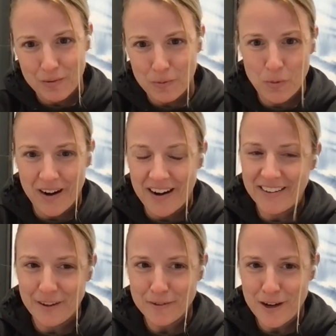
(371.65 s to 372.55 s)
from where I
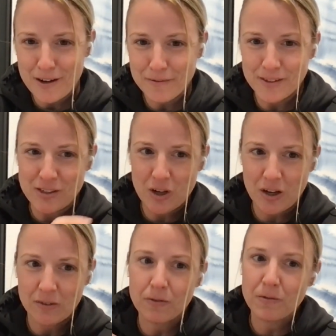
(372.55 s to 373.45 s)
left off and
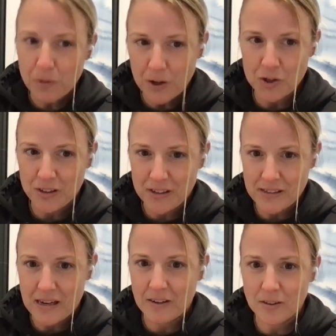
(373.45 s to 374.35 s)
start fleshing
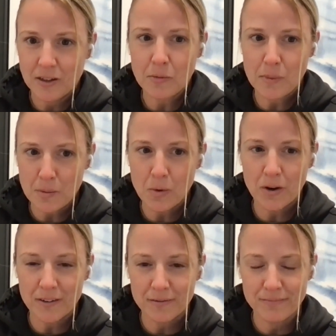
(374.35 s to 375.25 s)
this out a little bit
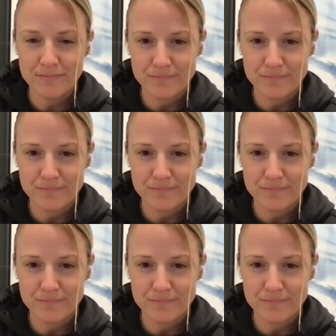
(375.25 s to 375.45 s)
more.